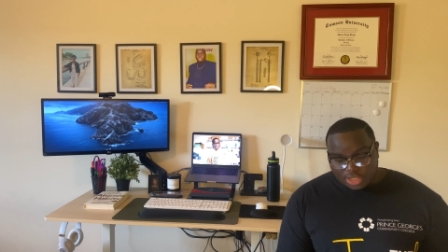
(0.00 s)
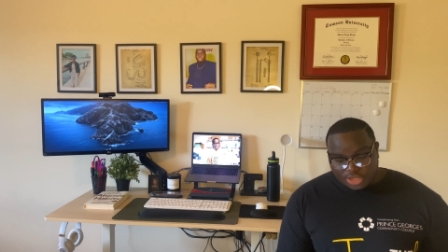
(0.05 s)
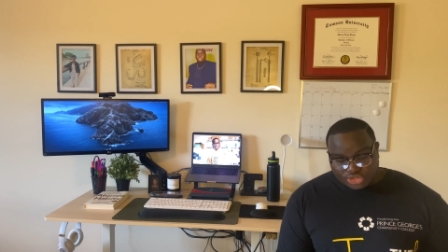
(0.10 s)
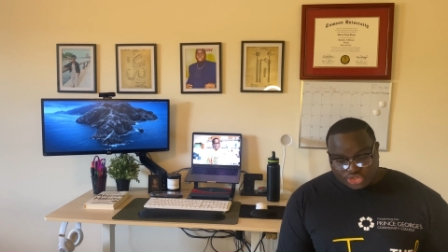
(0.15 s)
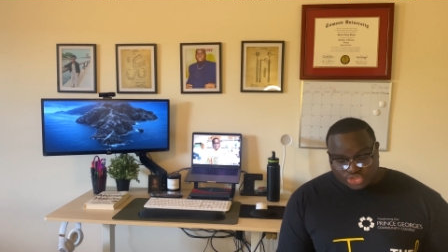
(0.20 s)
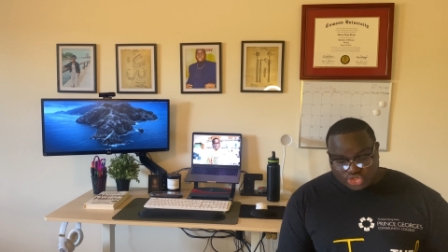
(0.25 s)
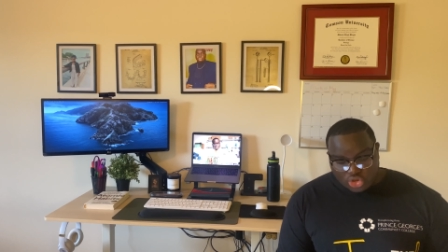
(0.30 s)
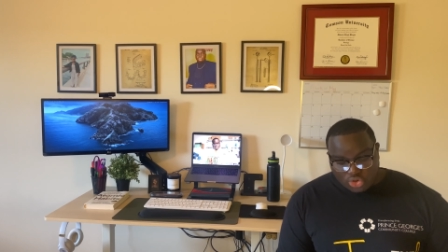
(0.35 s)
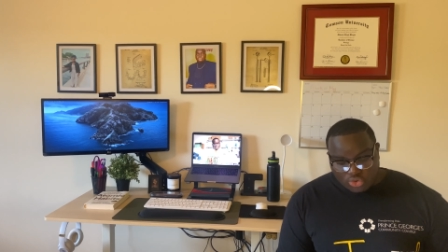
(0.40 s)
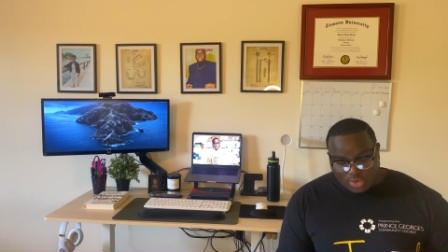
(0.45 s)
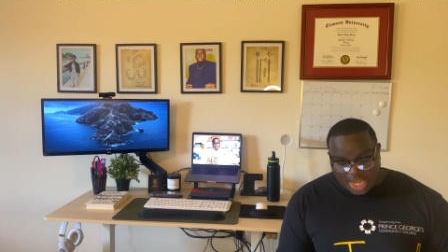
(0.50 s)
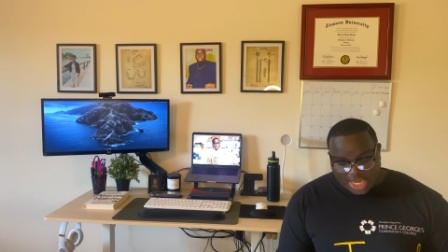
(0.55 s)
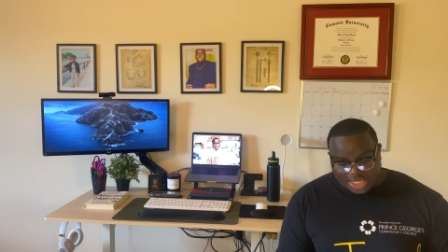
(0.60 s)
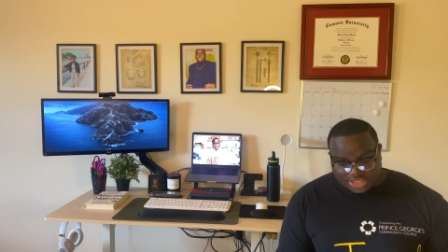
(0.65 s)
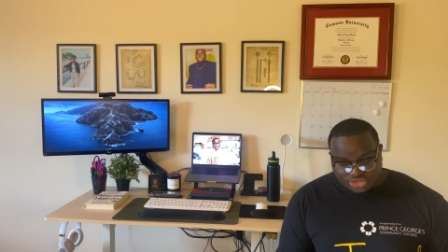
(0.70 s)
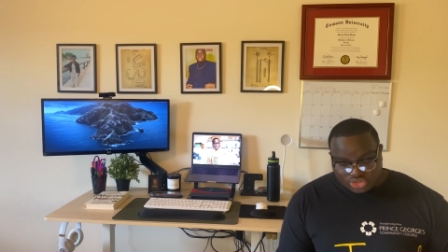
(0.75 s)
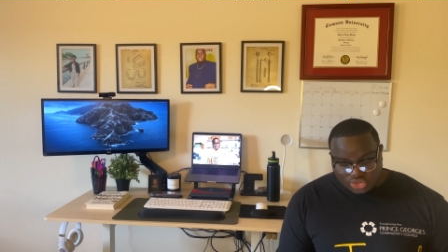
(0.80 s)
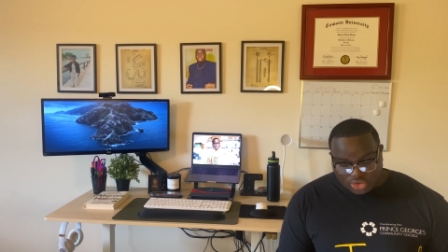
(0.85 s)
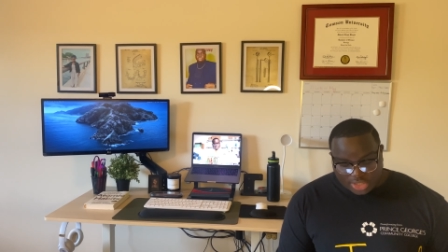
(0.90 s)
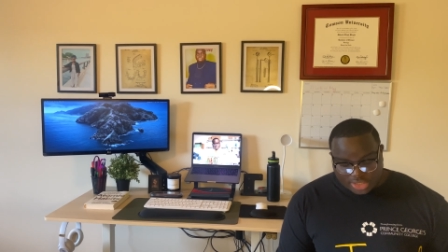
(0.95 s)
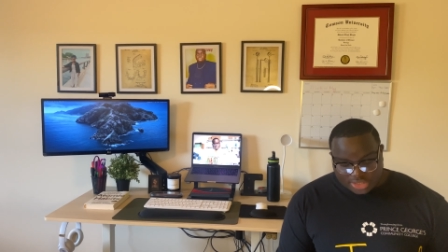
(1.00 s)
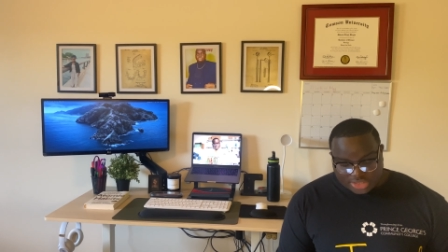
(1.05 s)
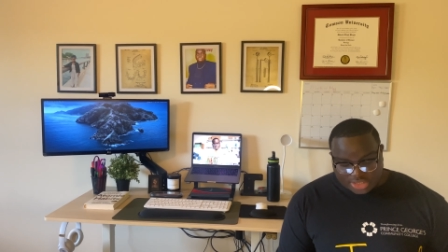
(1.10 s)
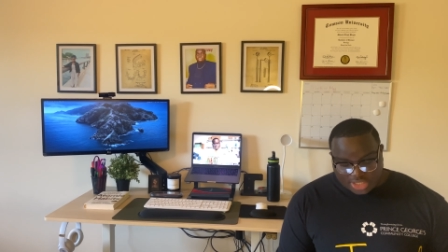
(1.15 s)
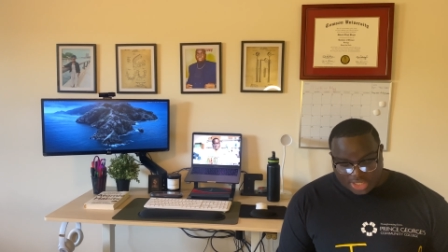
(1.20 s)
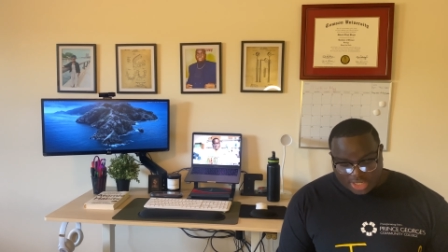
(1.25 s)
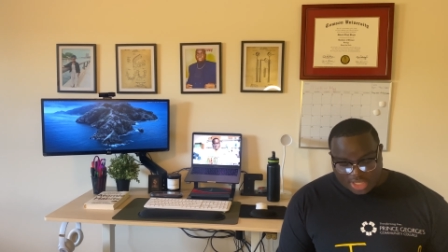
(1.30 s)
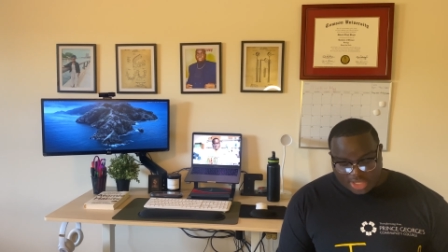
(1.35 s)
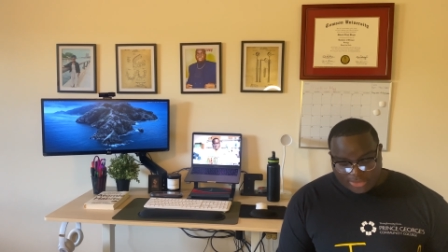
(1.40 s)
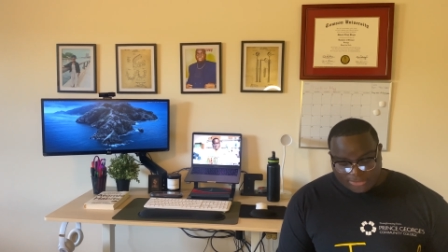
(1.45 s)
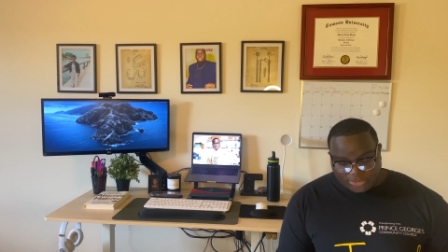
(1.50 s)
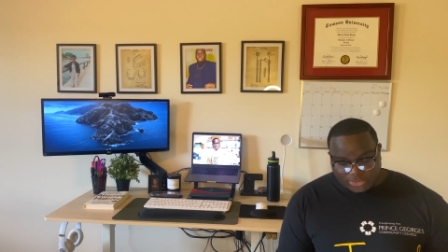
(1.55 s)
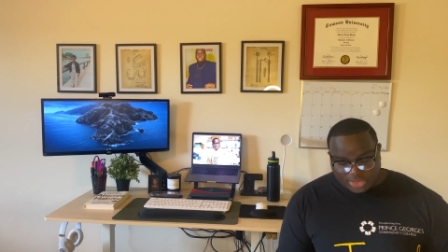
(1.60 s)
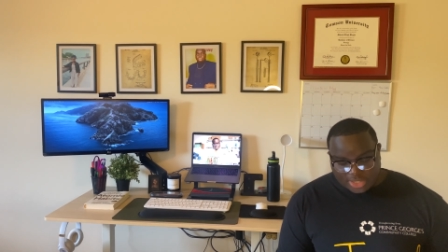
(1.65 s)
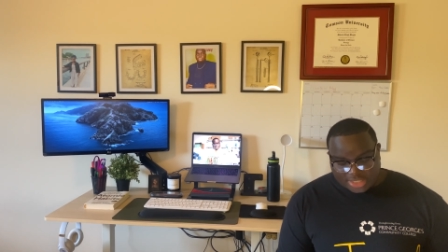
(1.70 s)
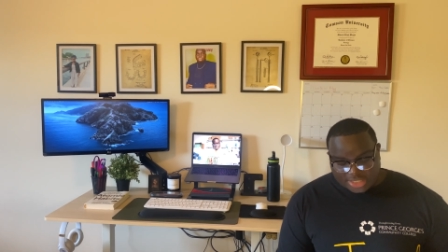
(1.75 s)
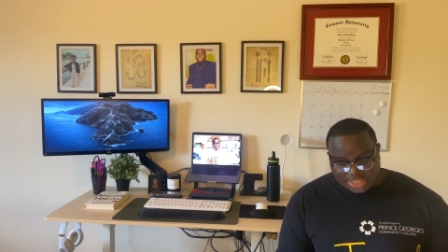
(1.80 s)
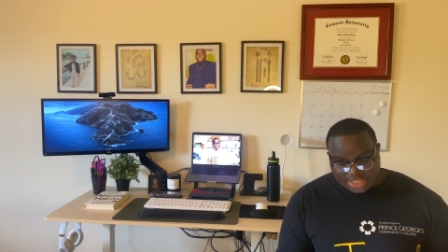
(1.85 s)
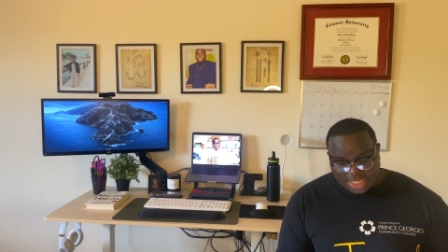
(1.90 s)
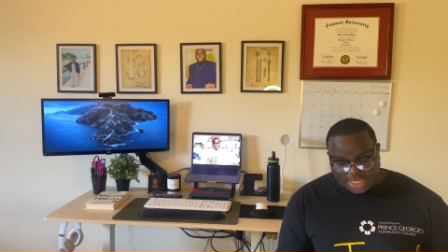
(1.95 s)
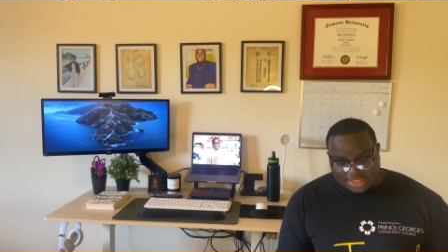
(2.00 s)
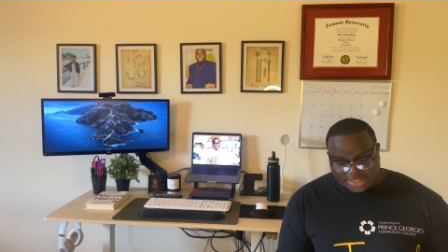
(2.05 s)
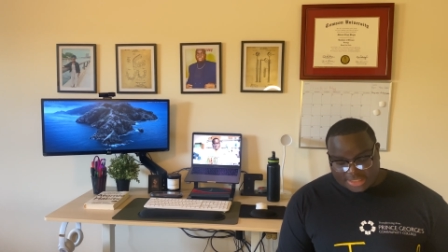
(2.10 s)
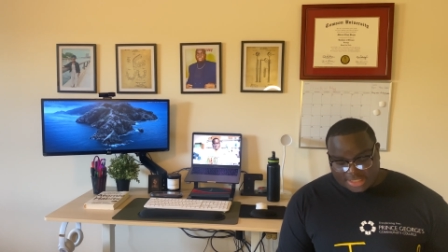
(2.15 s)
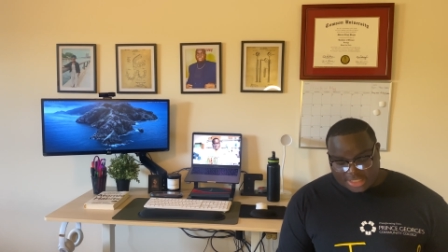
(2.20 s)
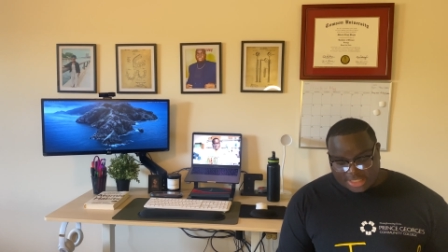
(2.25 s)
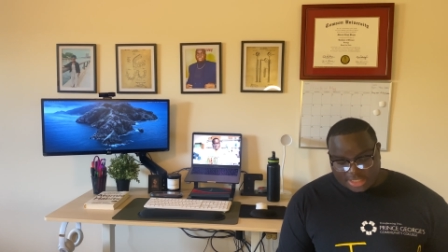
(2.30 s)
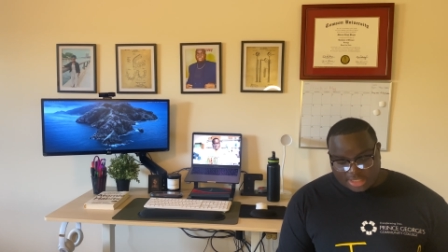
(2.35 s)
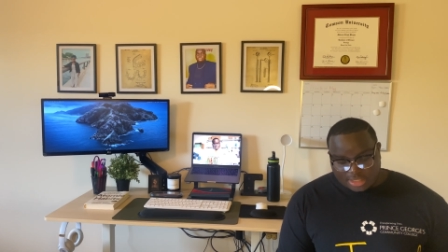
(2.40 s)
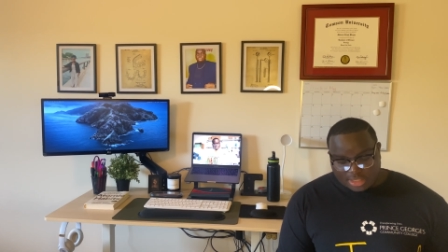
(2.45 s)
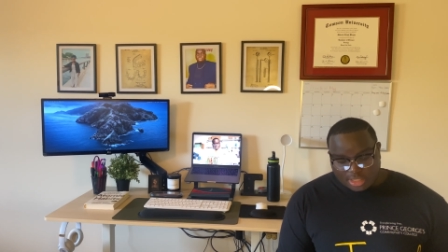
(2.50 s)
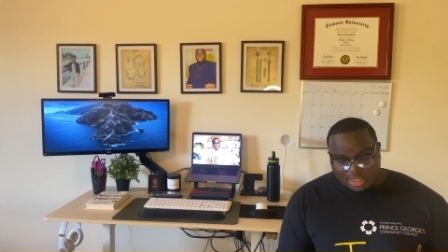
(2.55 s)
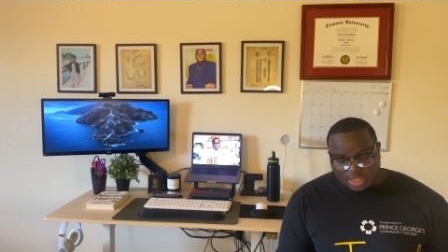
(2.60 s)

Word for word: So I started studying for the D A T